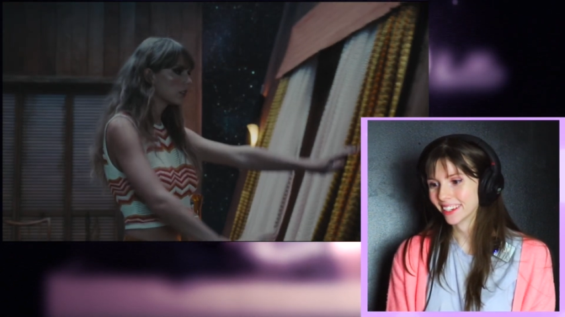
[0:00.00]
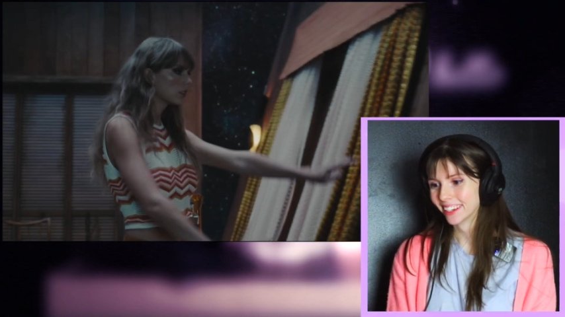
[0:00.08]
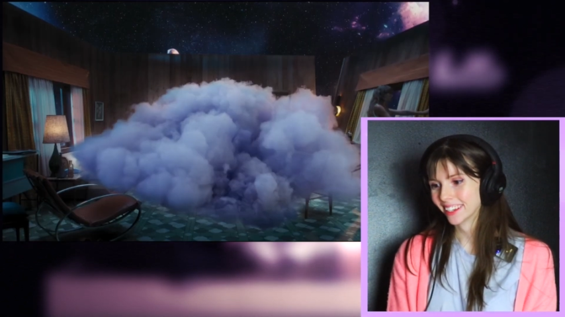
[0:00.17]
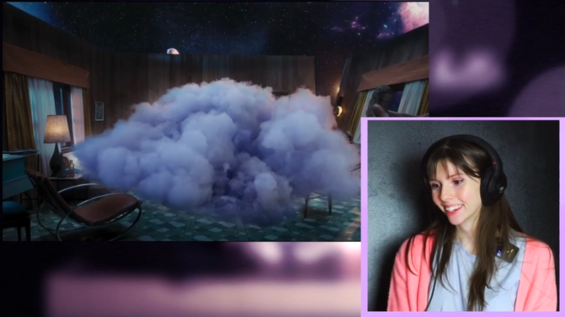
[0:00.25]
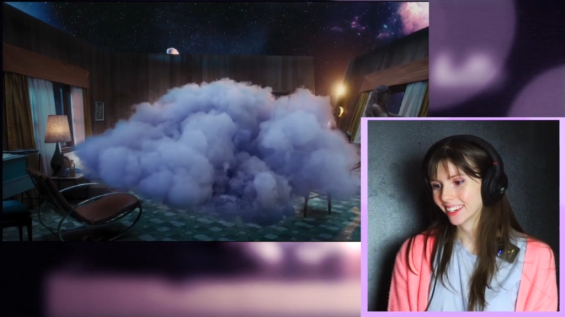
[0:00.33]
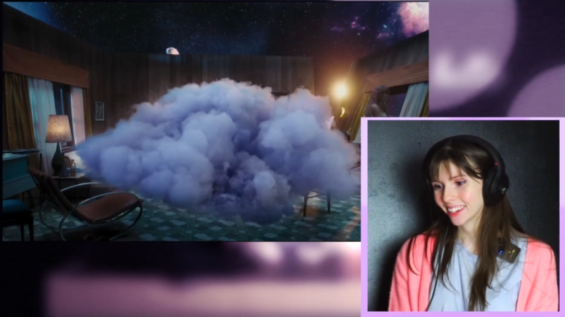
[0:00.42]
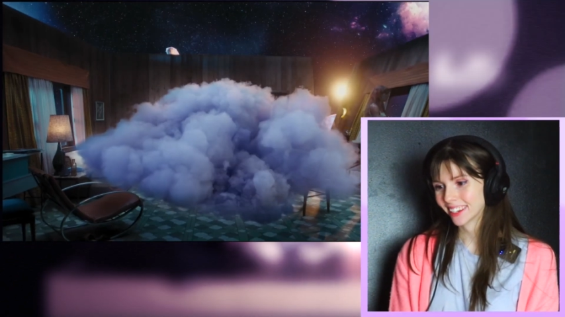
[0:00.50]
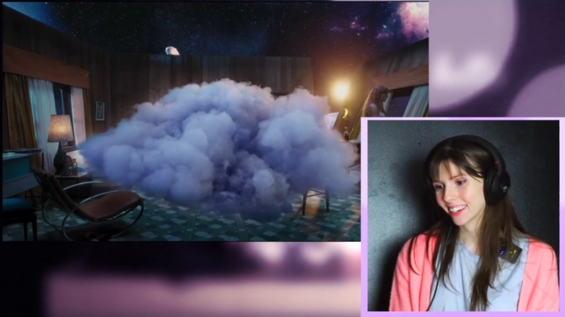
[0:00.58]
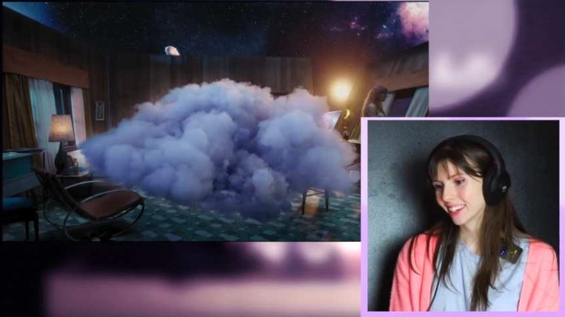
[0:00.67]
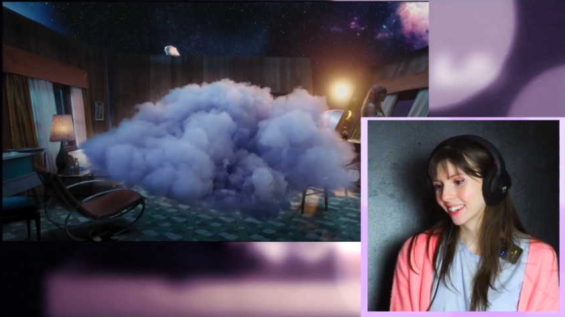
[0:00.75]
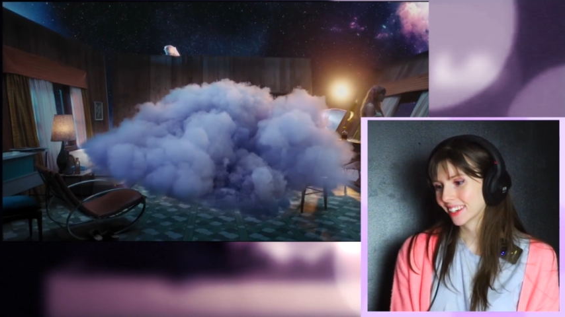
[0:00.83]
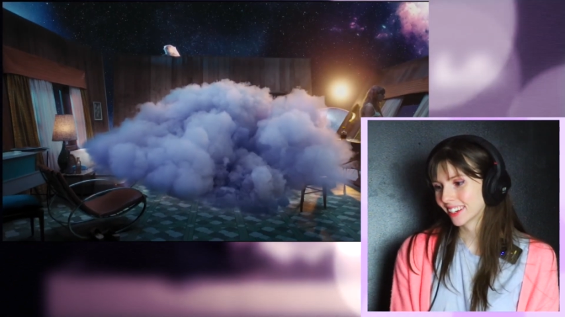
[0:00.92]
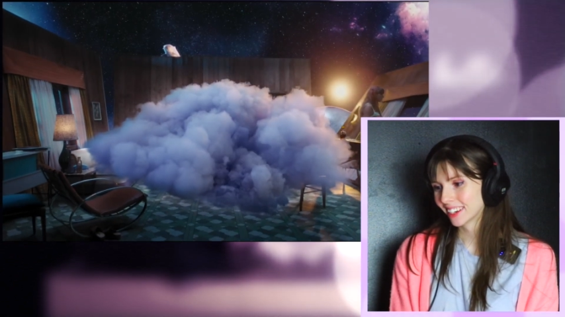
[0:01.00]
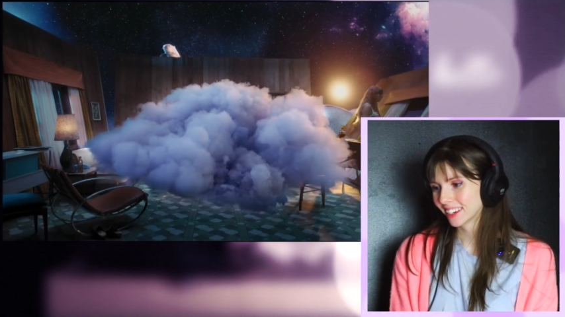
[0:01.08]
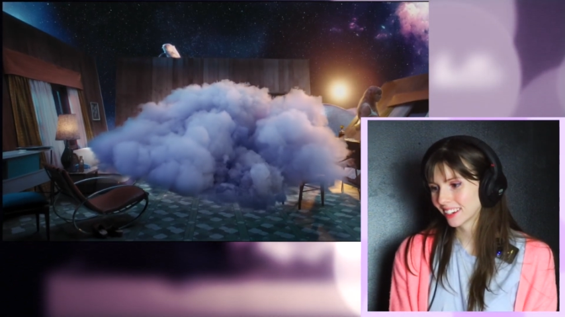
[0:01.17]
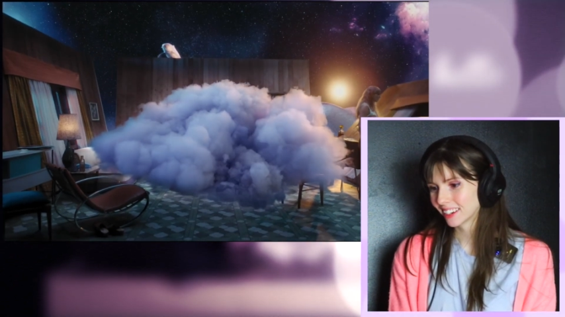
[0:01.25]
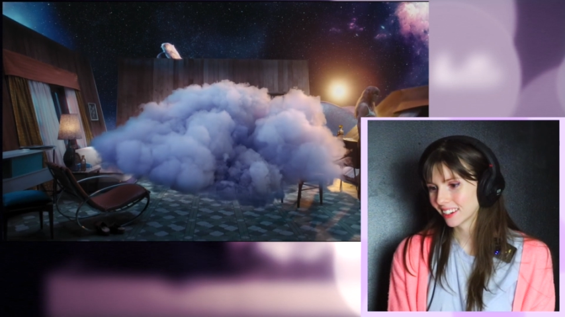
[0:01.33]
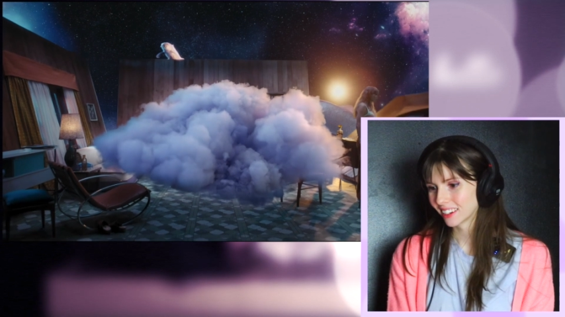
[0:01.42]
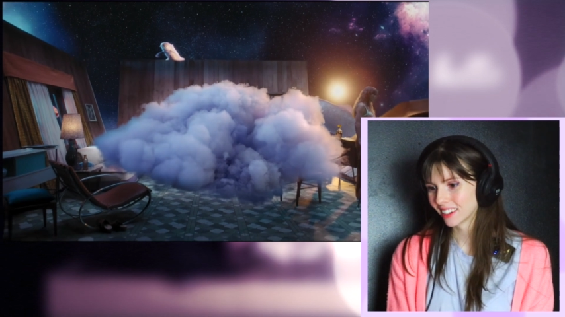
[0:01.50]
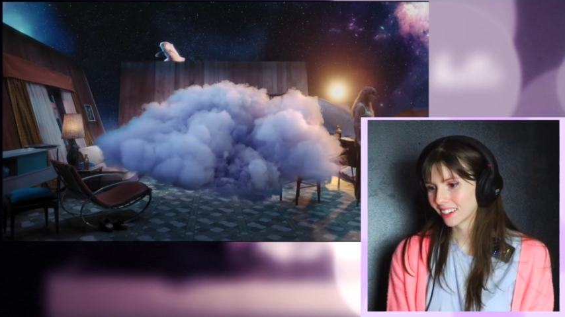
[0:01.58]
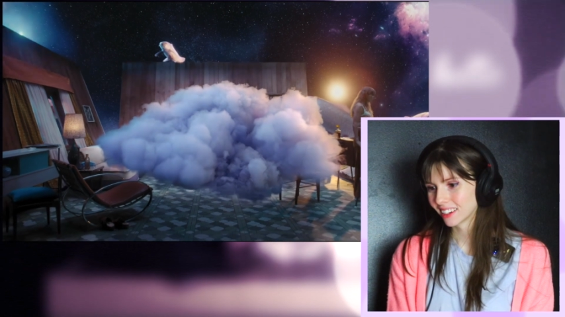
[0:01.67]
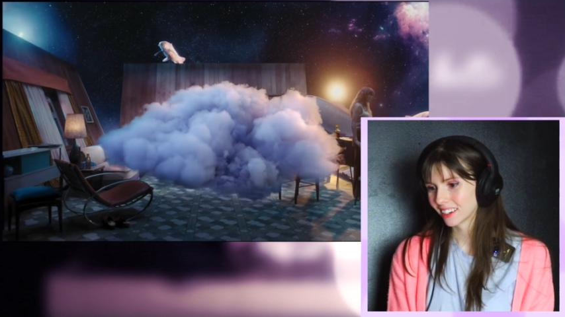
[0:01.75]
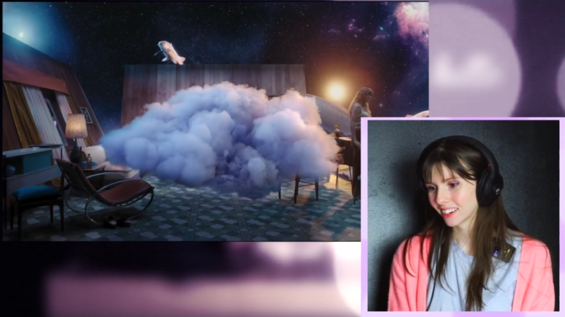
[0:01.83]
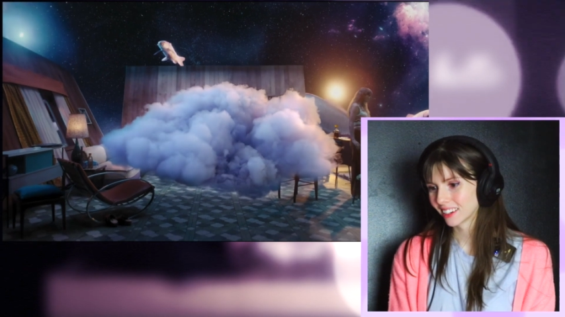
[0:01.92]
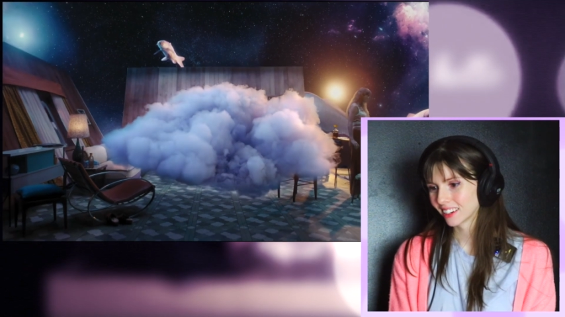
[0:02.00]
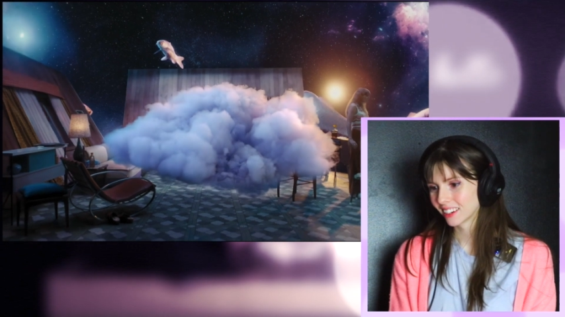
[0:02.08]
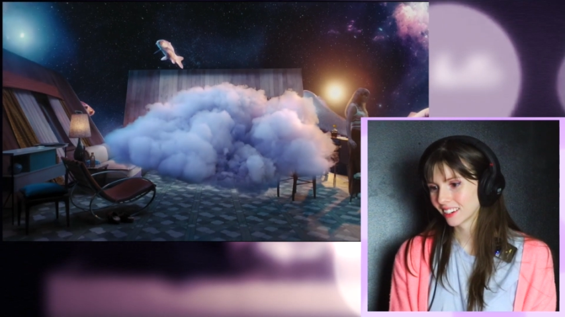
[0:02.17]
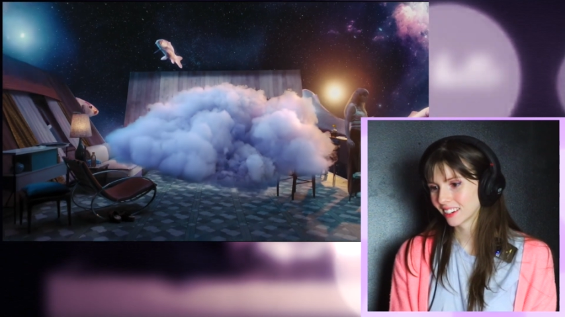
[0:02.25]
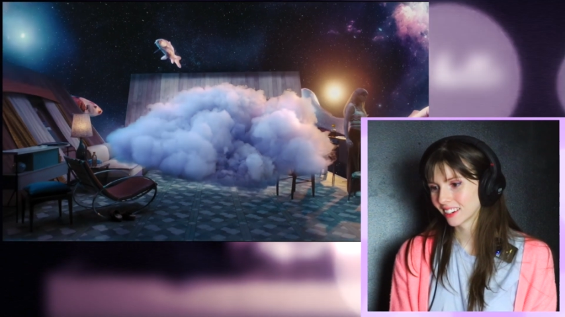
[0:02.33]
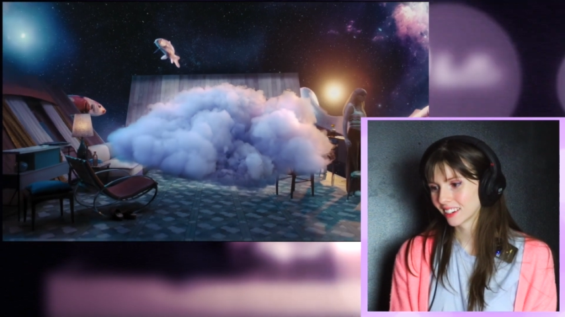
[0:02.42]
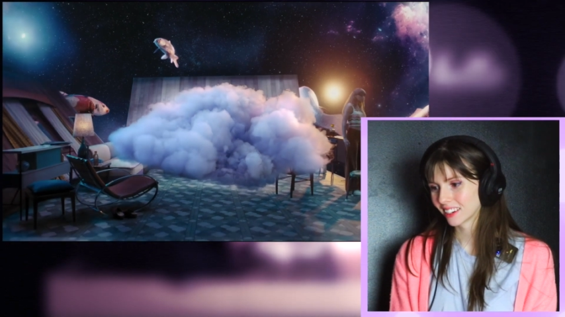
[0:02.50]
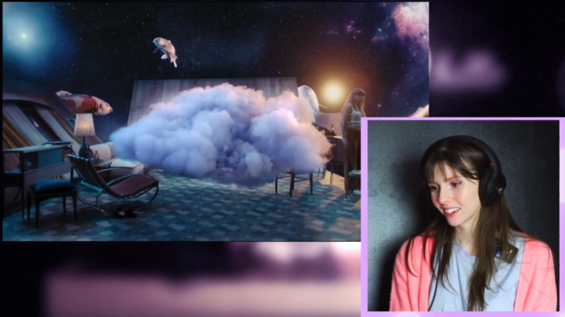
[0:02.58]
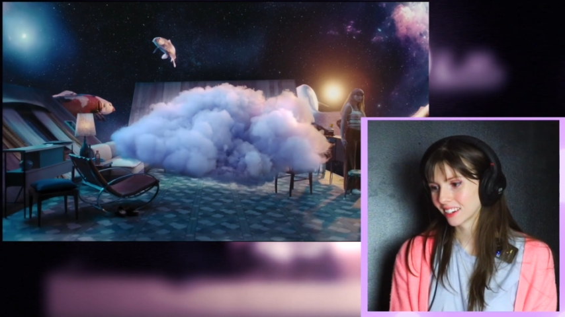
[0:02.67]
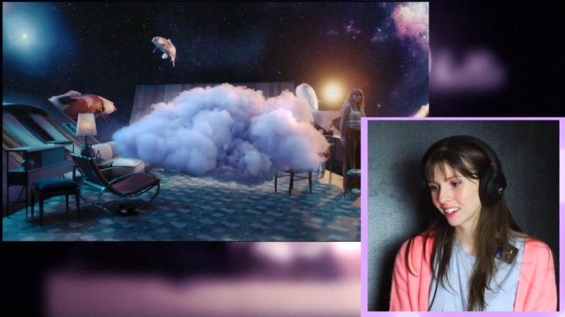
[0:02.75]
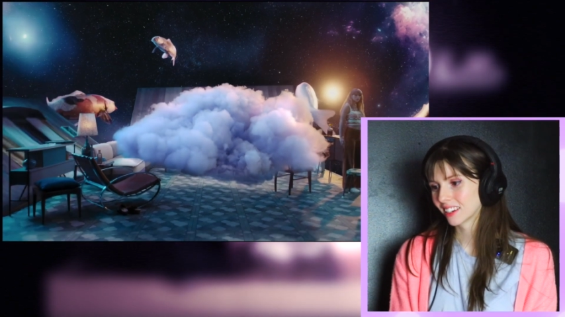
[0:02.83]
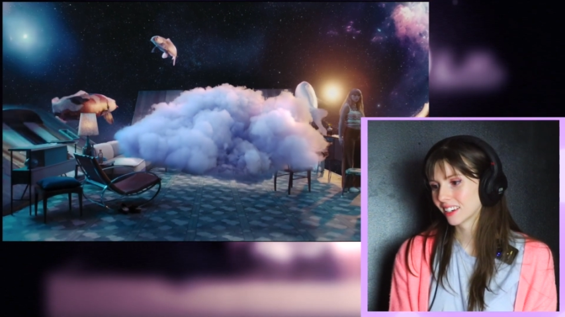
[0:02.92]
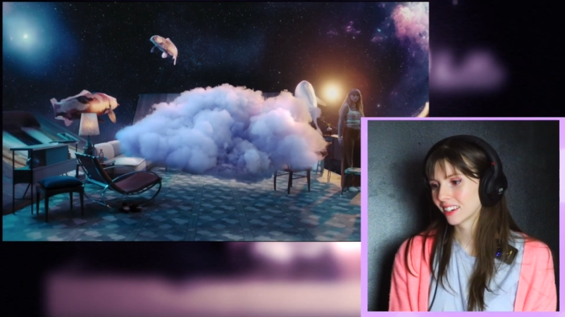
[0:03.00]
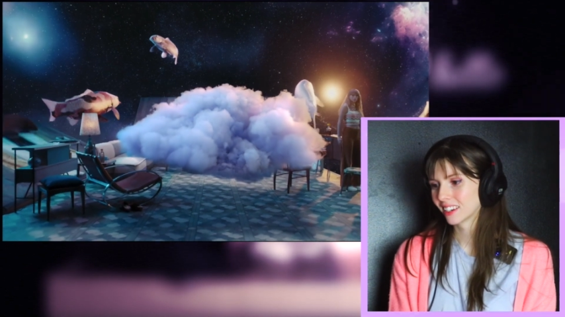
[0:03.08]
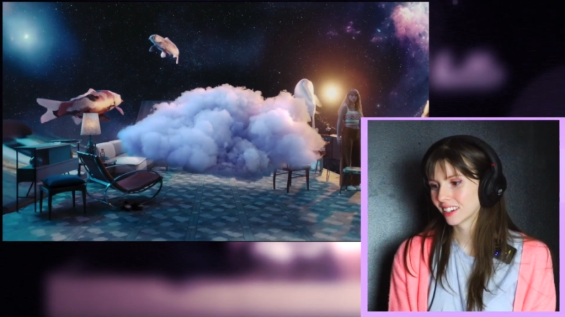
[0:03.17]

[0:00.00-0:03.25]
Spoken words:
Nothing is said.